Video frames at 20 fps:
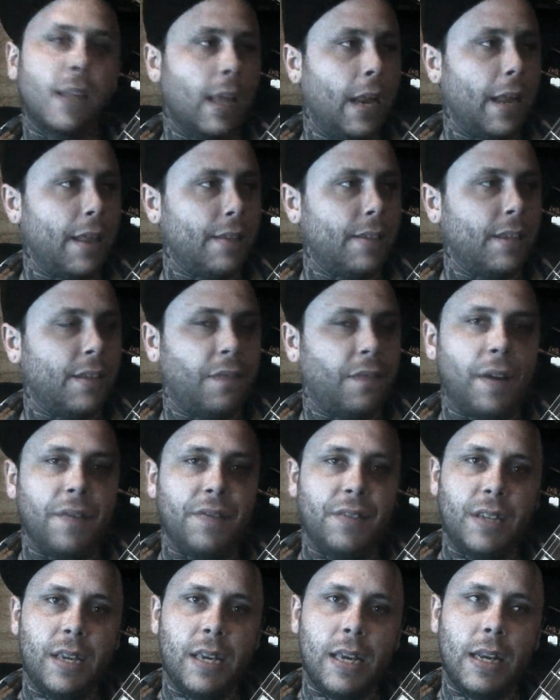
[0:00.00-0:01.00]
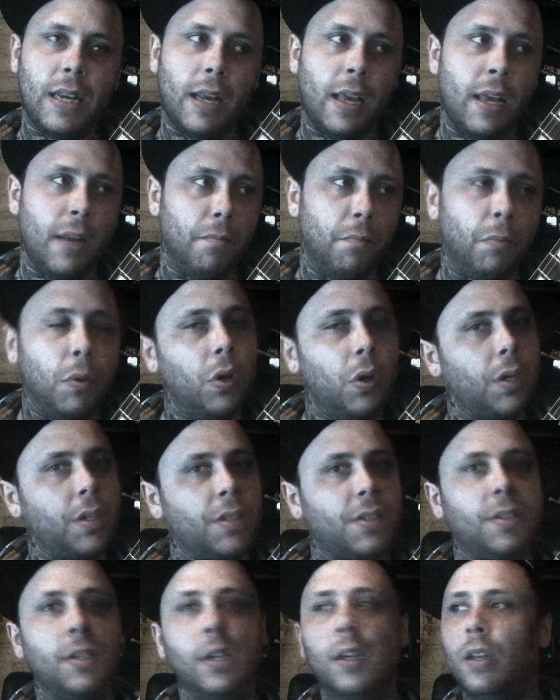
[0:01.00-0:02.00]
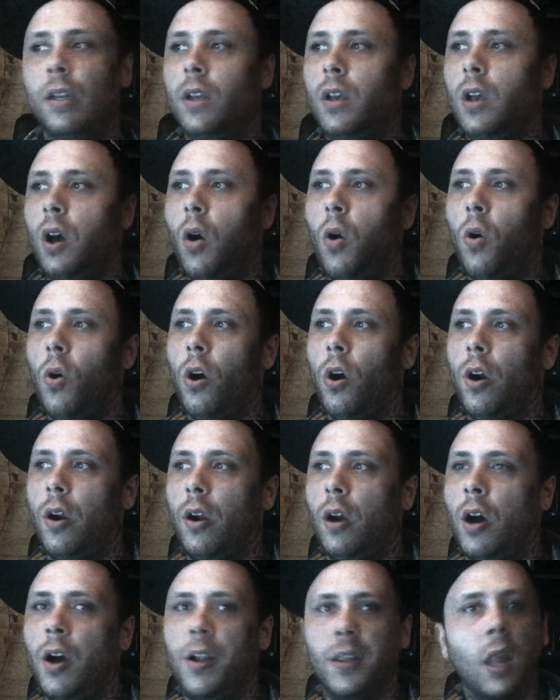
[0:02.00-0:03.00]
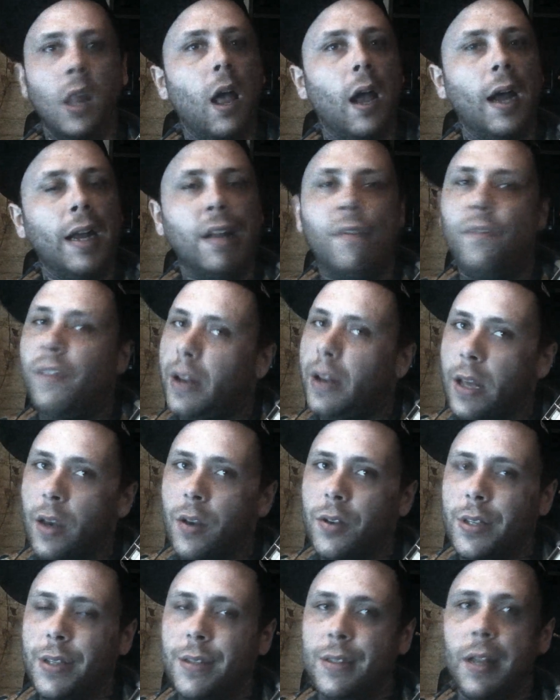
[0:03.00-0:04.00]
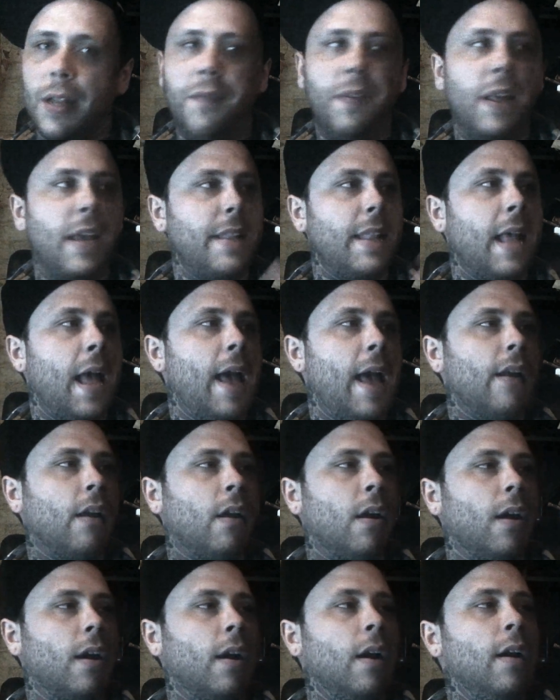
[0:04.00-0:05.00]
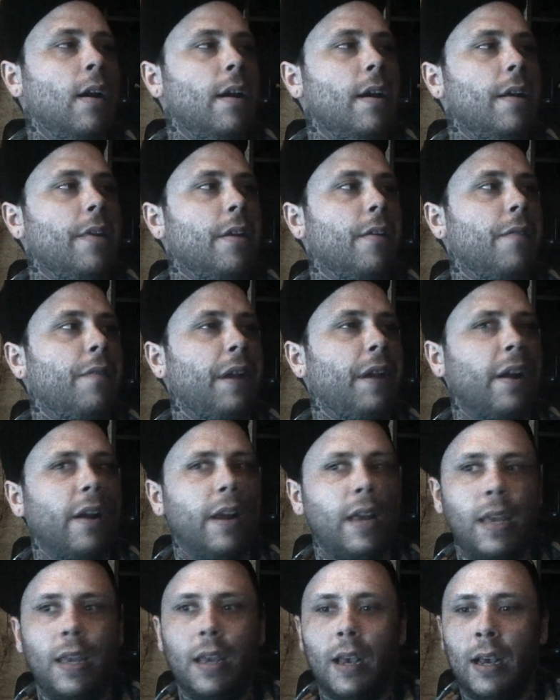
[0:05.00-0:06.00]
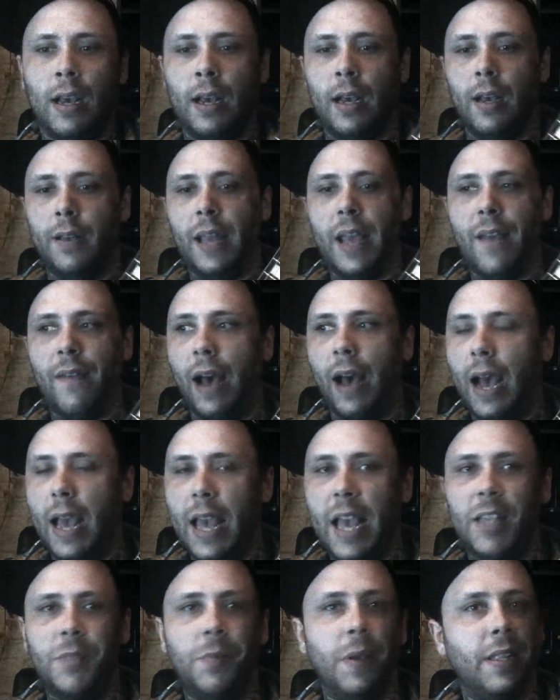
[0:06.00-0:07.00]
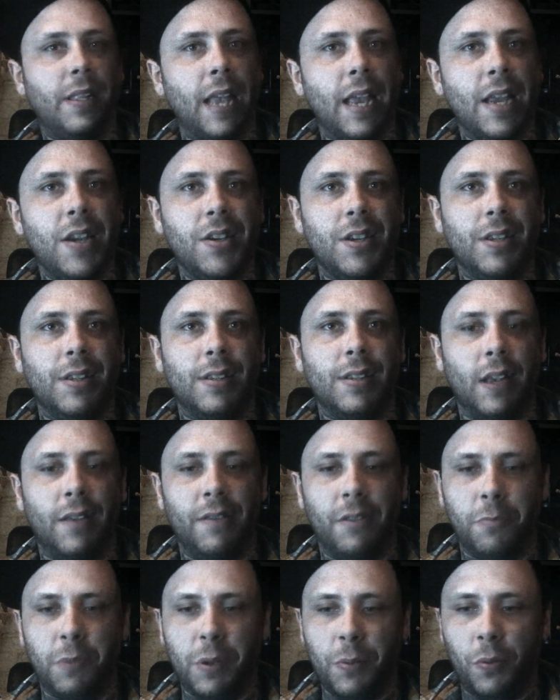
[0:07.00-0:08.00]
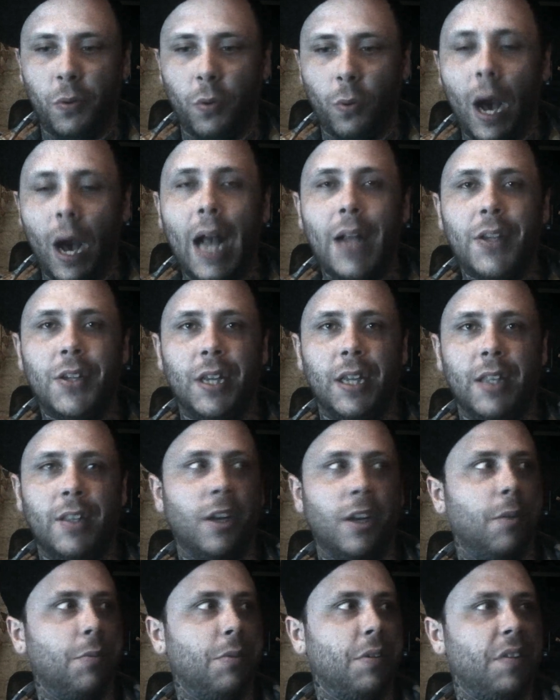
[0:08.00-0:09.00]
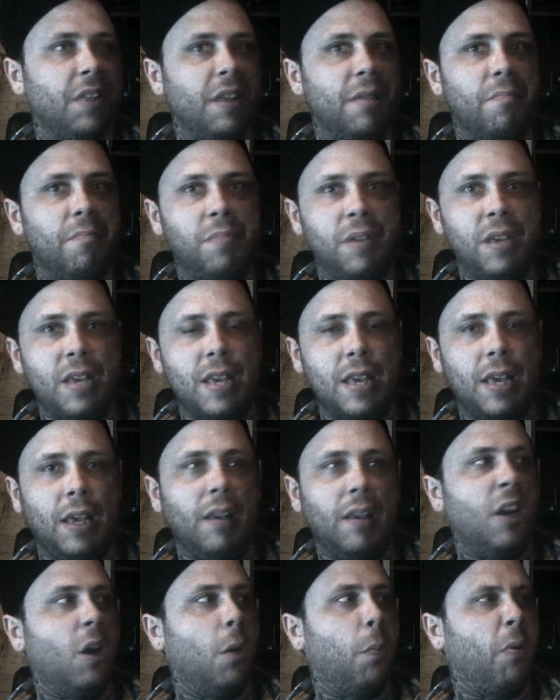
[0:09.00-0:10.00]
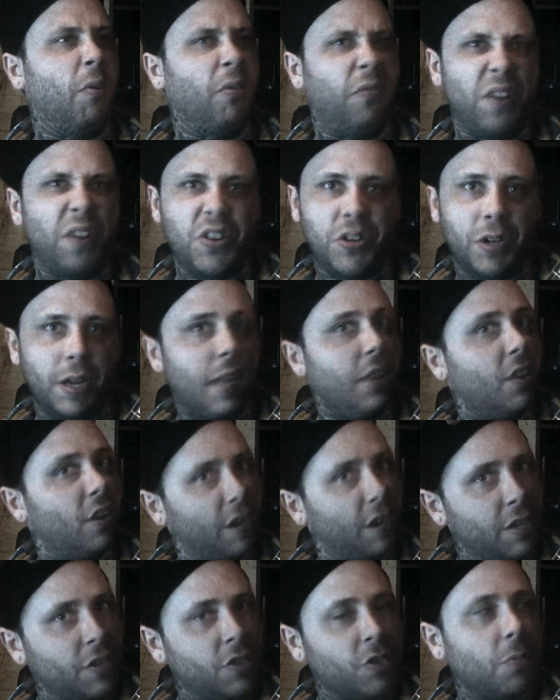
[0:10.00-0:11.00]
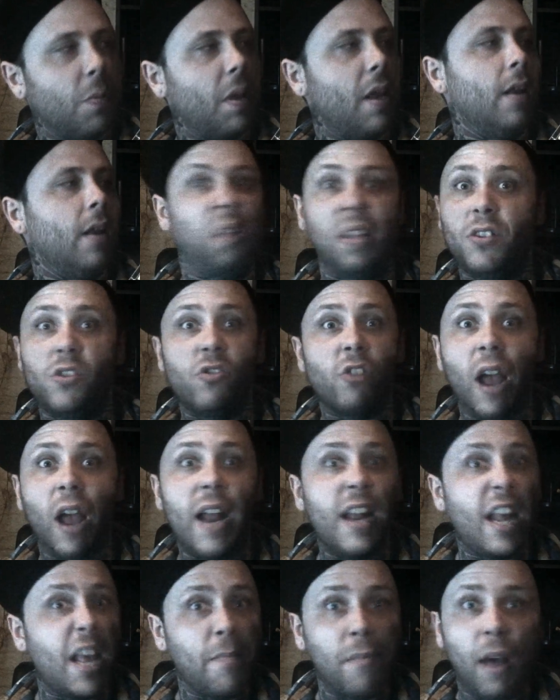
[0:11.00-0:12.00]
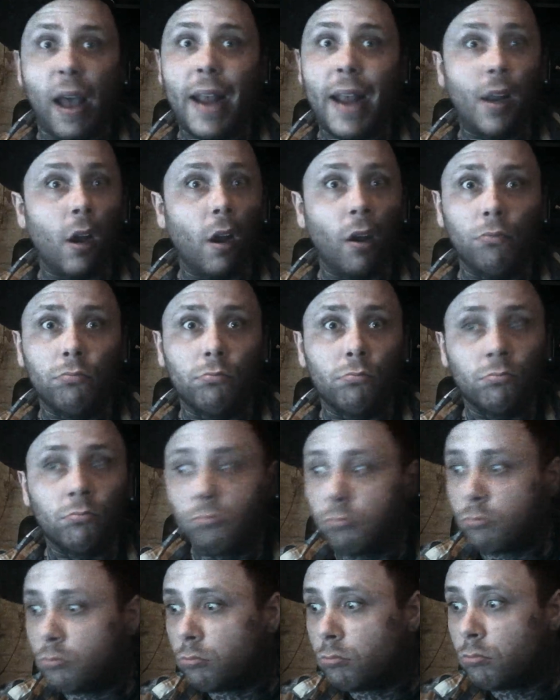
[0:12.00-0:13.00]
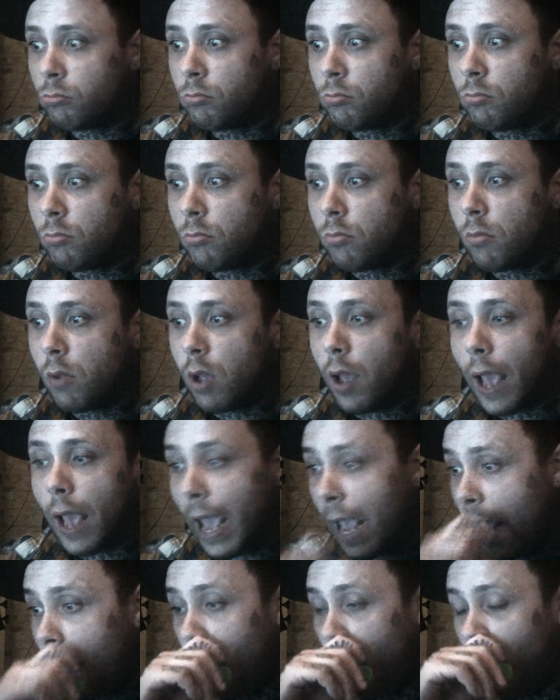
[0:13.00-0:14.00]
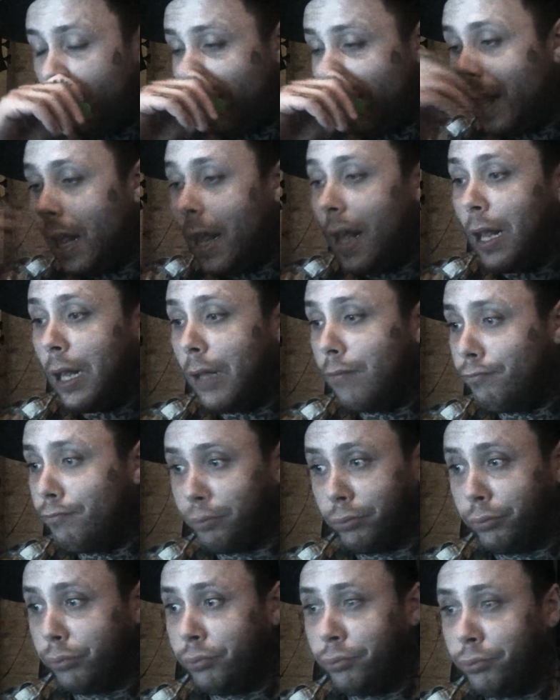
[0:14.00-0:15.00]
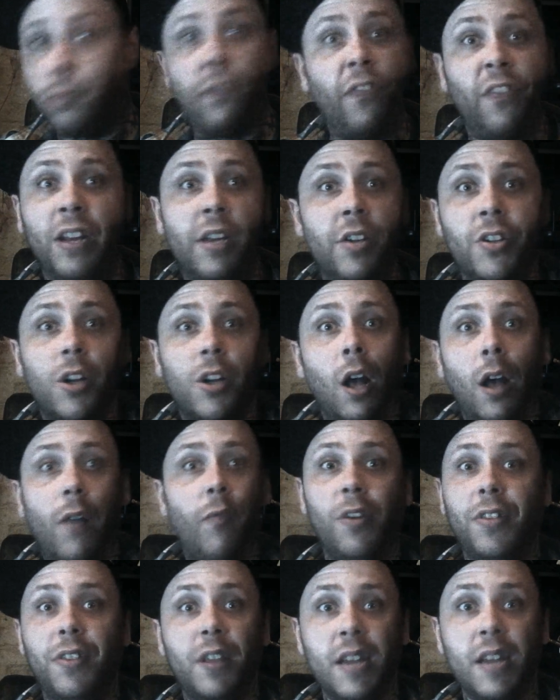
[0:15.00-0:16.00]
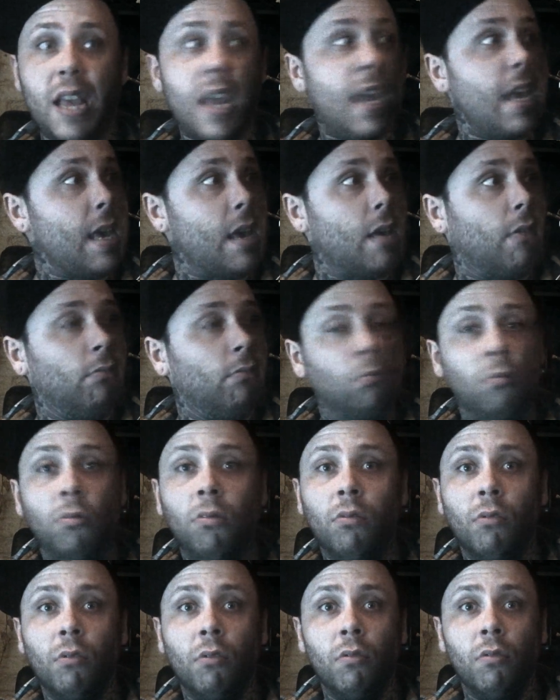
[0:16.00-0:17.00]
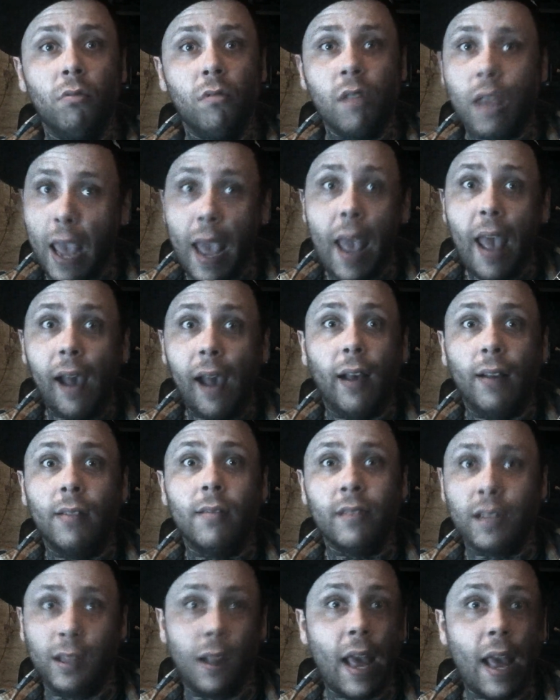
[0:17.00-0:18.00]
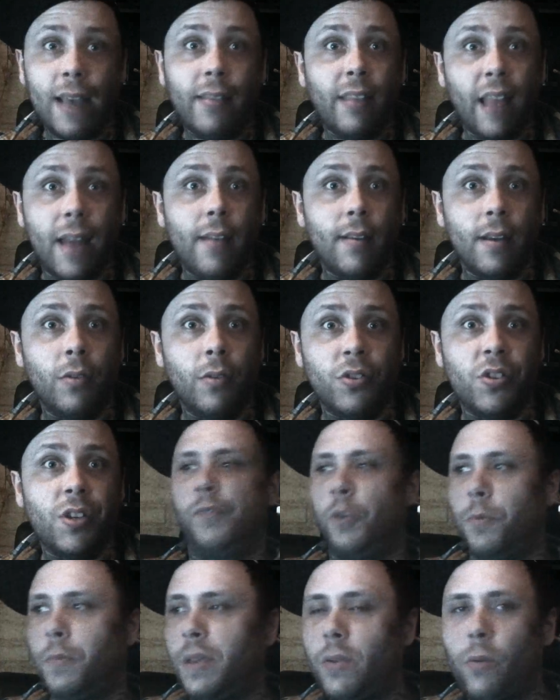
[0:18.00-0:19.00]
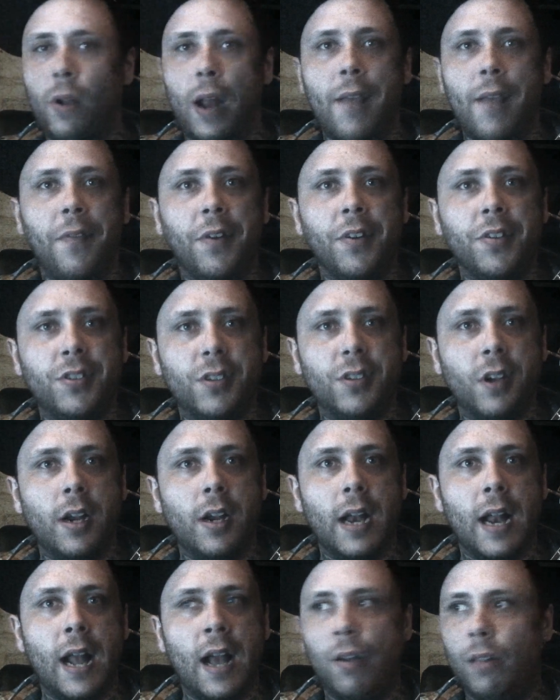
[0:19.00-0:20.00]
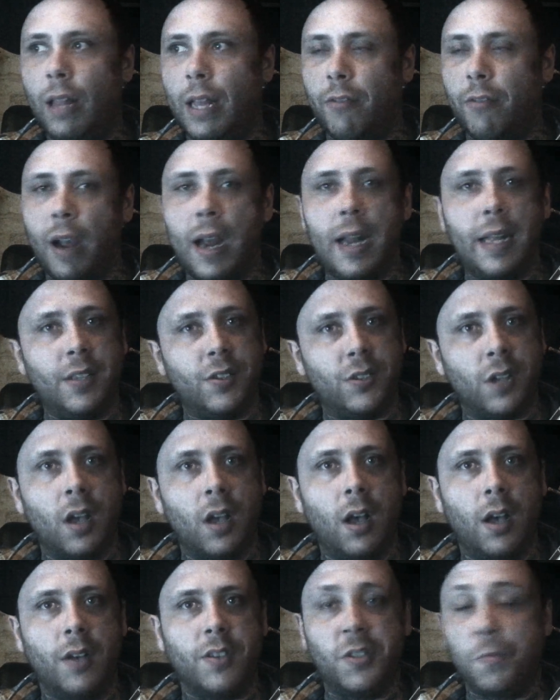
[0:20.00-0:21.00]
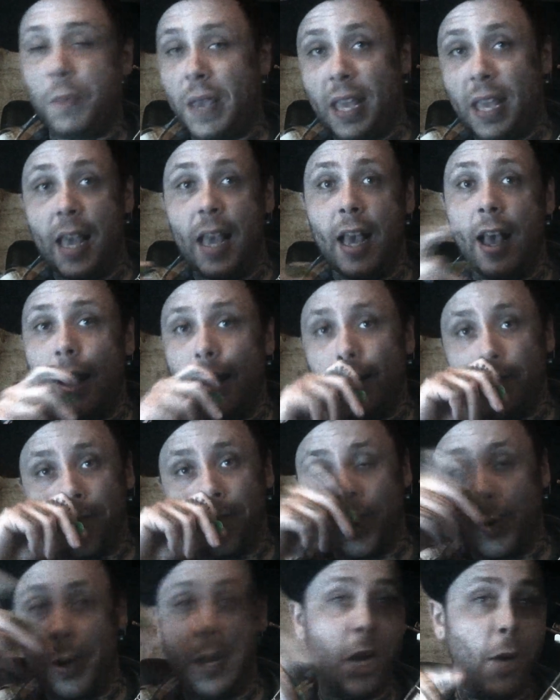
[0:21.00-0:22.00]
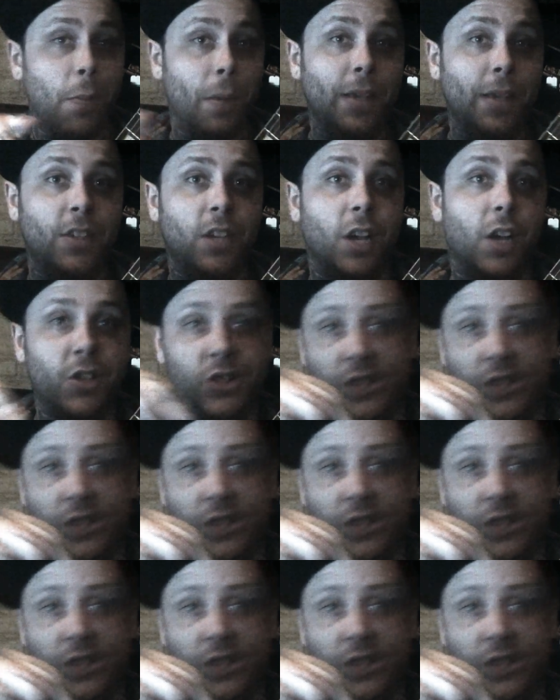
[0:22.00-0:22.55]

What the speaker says: lot of the stuff I've seen in books or online in videos and stuff like that are... They're very... they have high expectations of the people watching in terms of them being, you know, proficient at their instrument. Let's try an A minor. And we'll finish it off with a D. Yeah, you like that, don't For me, when I first started out, like, writing songs, speaking of, if you want to hear my songs,